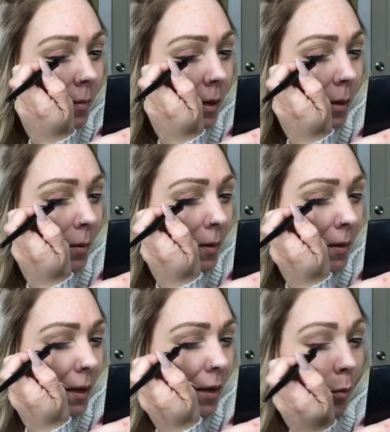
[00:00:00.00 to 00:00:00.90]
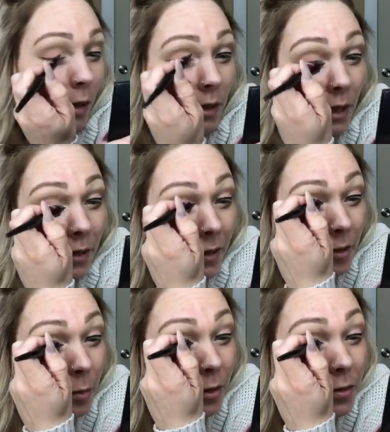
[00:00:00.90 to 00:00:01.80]
I'm just not a winged
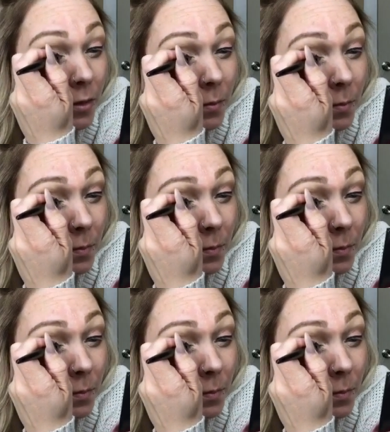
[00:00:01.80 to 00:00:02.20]
eyeliner person.